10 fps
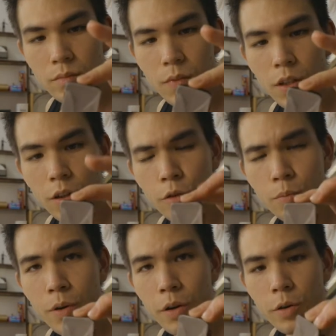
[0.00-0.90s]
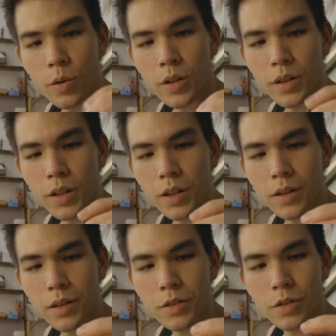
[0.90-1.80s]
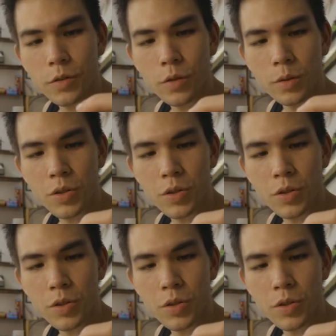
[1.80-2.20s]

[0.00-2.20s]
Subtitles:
The GoPro on the sewing